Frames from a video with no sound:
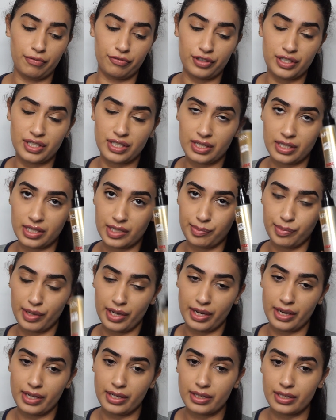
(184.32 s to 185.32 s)
Frizz
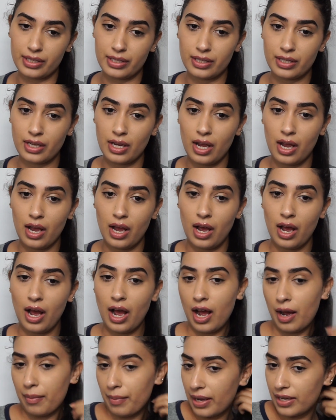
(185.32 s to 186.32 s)
Dismiss,
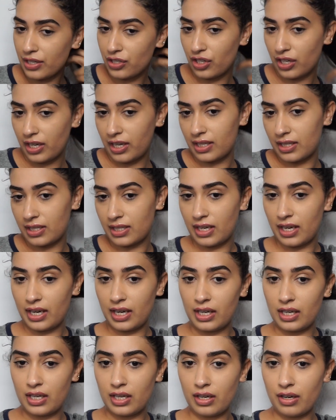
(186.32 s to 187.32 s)
as you can
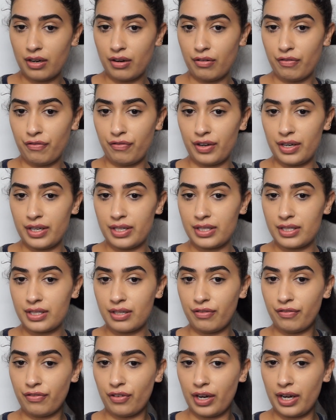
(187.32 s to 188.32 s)
see, frizz
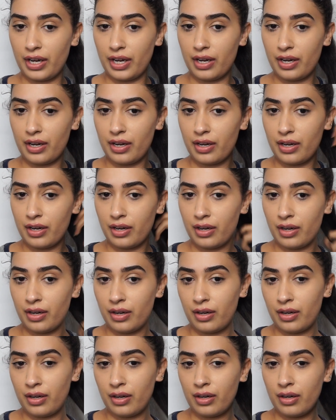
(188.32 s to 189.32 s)
free.
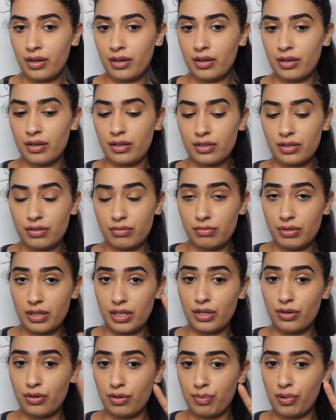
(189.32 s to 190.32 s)
It's a
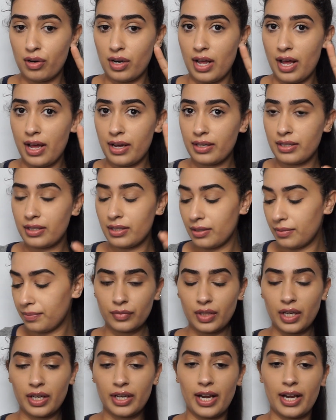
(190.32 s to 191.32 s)
really good product.
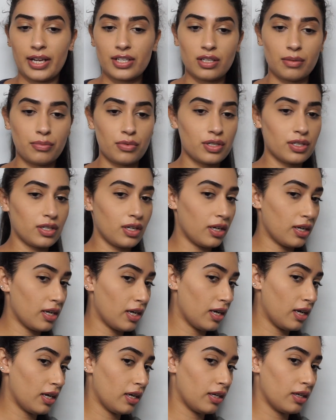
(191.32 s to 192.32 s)
Okay, so I'm just
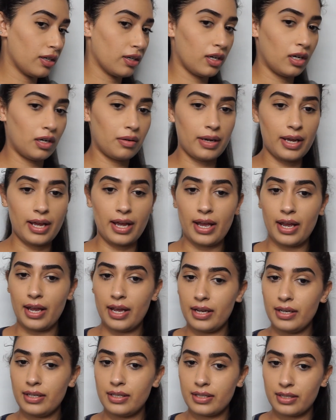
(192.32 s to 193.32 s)
gonna go
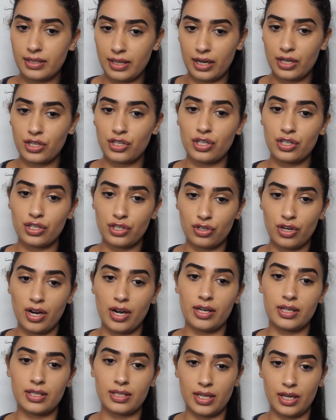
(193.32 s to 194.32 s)
ahead, section straighten,
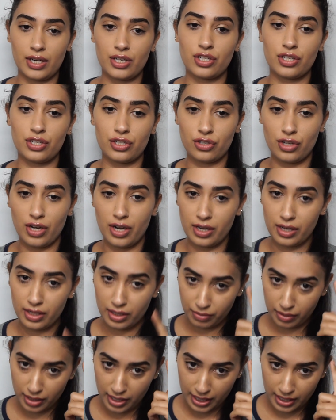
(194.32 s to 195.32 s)
and
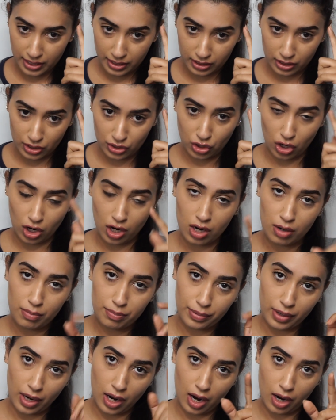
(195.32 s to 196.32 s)
then when I get to the top,
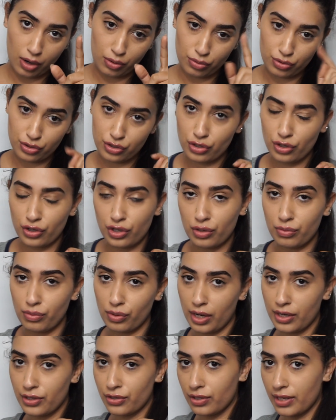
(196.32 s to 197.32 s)
I'll show you what
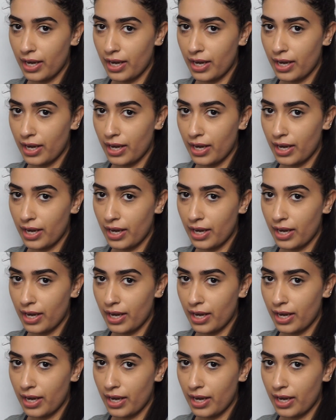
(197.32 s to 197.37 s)
I do